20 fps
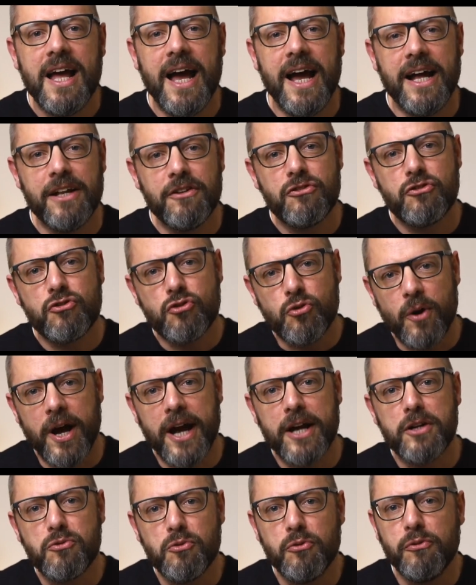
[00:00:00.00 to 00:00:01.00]
and
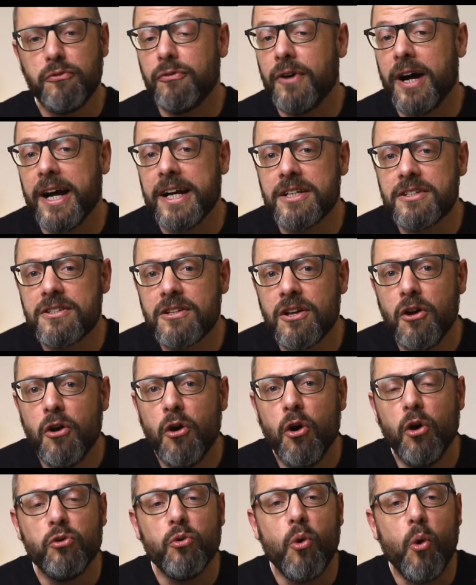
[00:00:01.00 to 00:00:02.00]
try to find
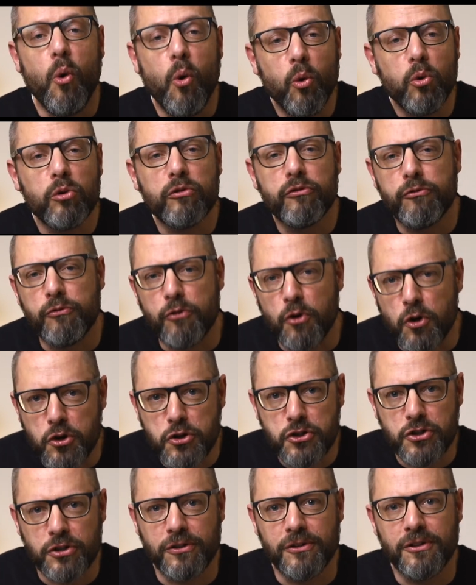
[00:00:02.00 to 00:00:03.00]
an old
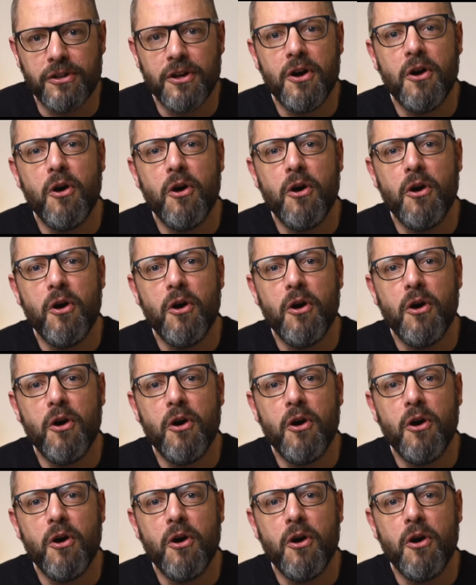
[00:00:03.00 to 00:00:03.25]
version